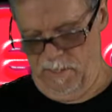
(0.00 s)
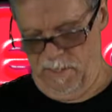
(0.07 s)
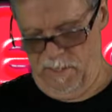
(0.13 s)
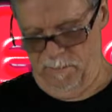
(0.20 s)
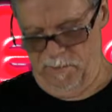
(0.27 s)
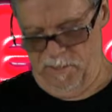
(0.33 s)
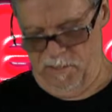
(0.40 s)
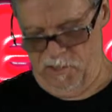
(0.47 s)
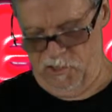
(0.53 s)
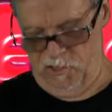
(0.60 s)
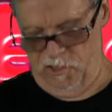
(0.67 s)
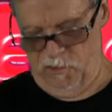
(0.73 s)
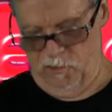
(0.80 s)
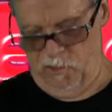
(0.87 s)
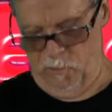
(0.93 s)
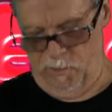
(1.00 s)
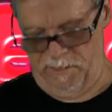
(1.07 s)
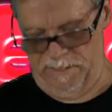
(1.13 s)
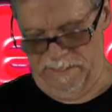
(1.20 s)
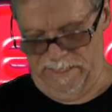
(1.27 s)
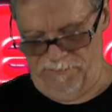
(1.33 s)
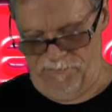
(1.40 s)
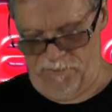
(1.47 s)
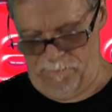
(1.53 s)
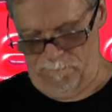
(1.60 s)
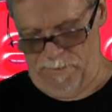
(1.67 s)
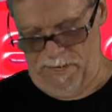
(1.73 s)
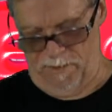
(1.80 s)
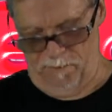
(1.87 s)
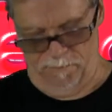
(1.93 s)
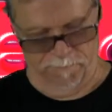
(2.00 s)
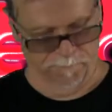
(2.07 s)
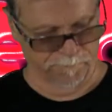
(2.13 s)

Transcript: I'm going to show you a different mount.